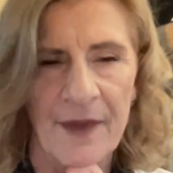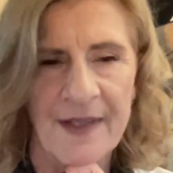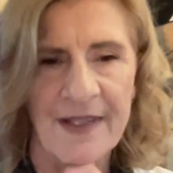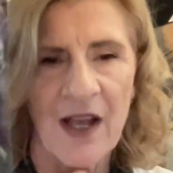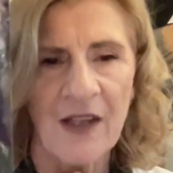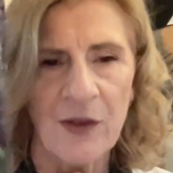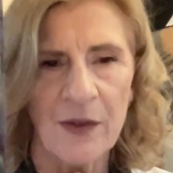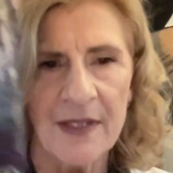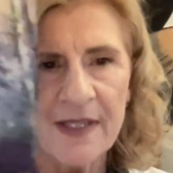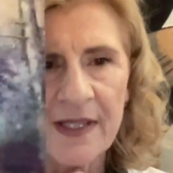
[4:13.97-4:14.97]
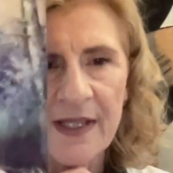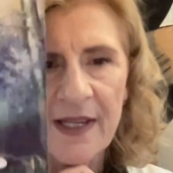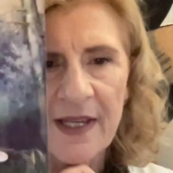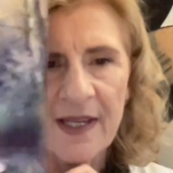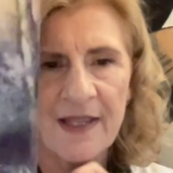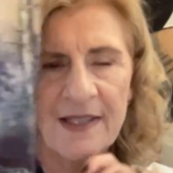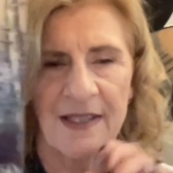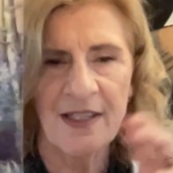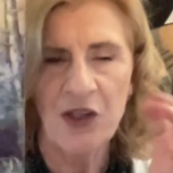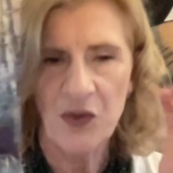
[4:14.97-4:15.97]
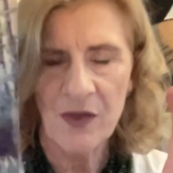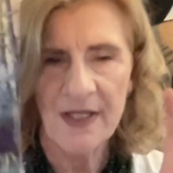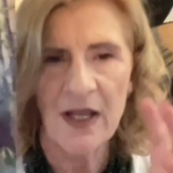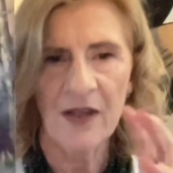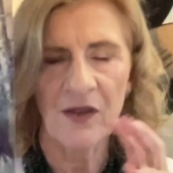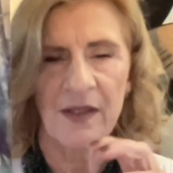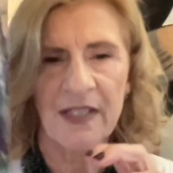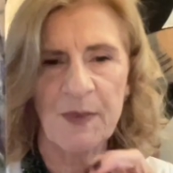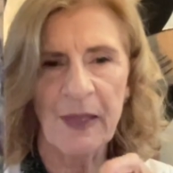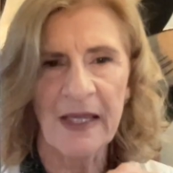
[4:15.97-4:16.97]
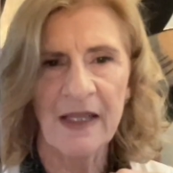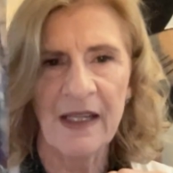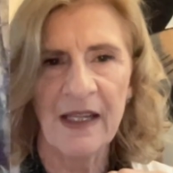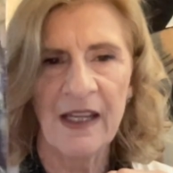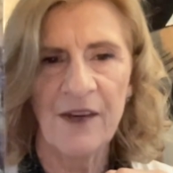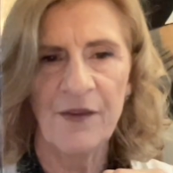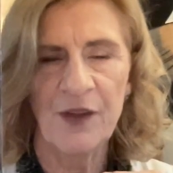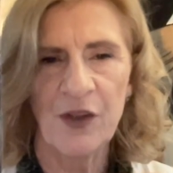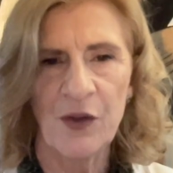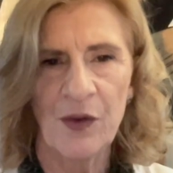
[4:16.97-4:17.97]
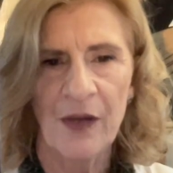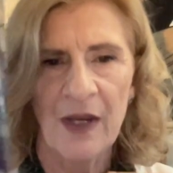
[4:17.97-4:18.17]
Cycles. This is a new cycle that's beginning here for you.